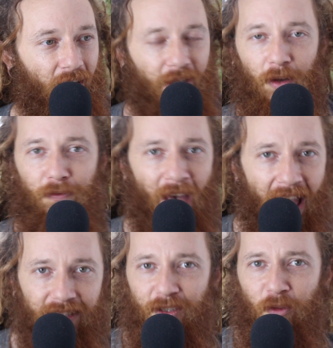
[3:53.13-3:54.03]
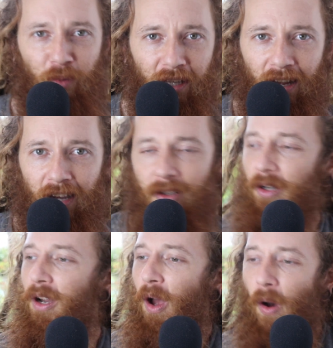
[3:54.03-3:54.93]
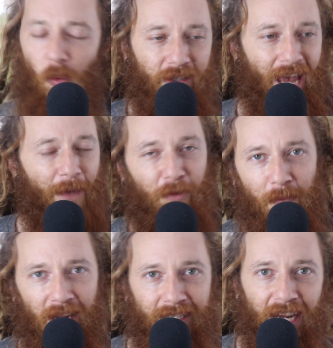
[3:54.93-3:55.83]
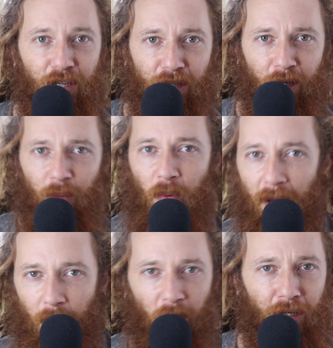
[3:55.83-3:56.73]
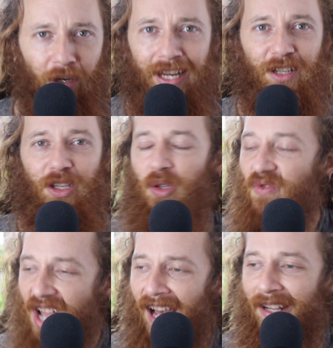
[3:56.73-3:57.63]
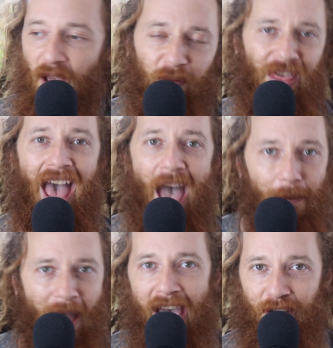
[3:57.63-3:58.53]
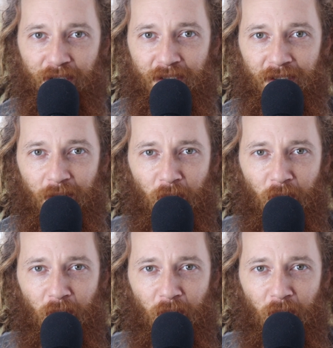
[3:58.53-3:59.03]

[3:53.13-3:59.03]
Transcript: you know, fasts you've been on or what type of meditation or breath work you're into. None of that matters.